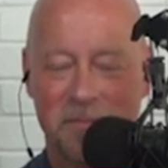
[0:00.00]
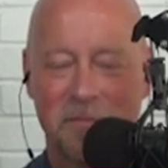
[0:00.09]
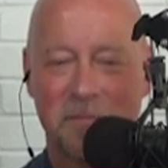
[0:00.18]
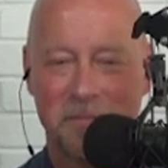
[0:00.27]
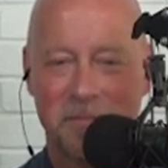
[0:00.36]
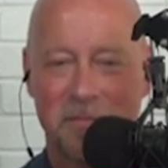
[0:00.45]

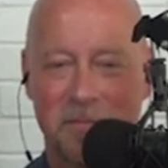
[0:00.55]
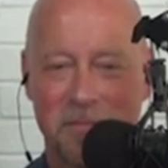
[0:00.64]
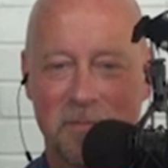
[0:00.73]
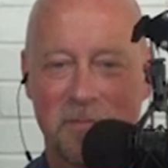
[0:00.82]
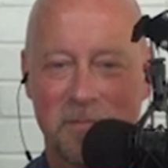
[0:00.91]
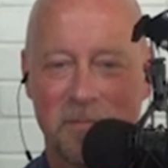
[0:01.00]

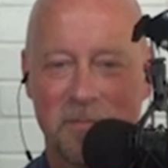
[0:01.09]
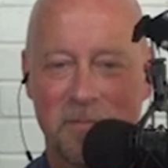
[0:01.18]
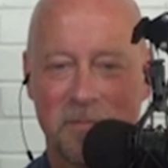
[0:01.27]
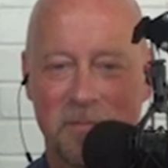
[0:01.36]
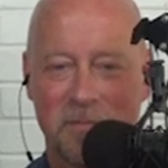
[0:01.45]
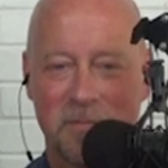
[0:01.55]

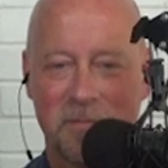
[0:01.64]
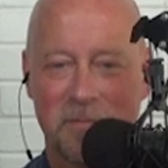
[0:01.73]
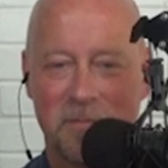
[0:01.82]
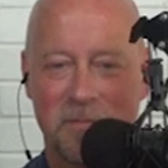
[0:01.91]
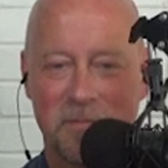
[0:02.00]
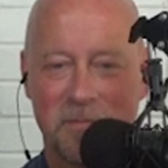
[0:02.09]

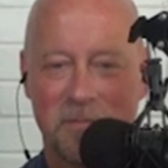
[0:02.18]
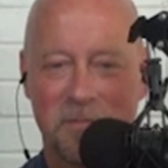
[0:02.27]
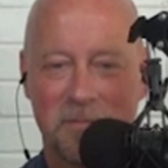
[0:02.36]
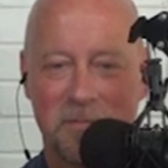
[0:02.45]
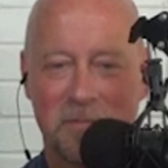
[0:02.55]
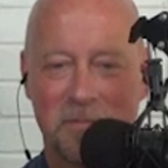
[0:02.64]

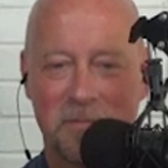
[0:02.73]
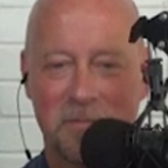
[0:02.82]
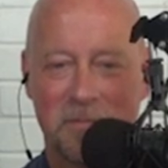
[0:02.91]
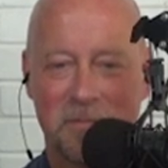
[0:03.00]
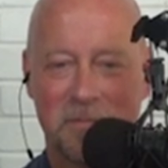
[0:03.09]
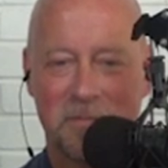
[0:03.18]

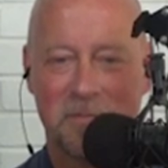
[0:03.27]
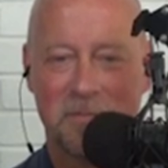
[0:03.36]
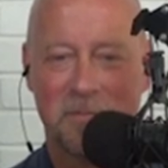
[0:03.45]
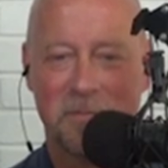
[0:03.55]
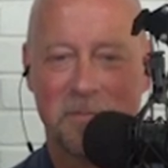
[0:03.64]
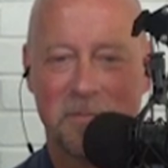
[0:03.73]

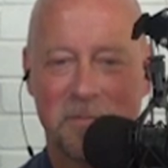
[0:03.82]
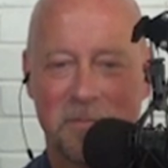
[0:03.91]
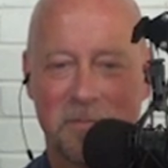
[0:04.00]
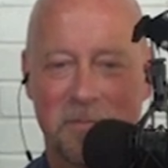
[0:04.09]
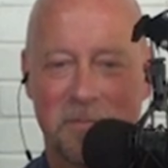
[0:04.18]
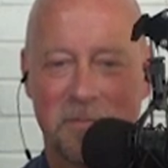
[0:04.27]

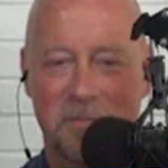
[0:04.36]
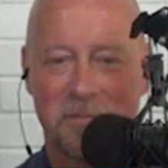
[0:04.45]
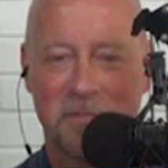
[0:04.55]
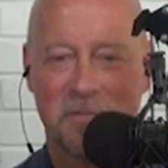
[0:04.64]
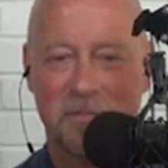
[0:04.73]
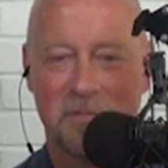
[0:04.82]

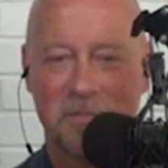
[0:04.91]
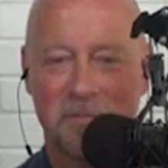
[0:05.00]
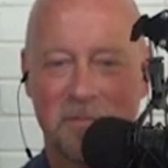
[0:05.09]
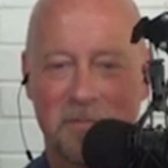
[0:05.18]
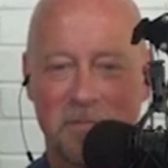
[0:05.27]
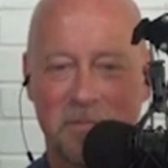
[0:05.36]

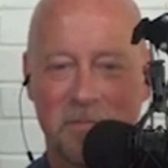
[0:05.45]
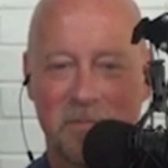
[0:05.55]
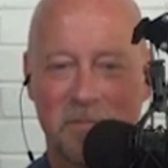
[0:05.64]
[no speech]